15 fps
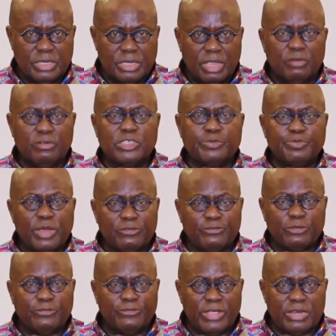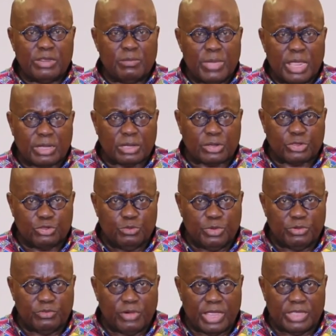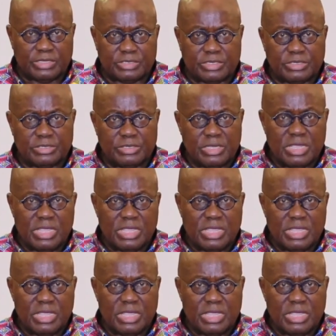and respect for fundamental human rights,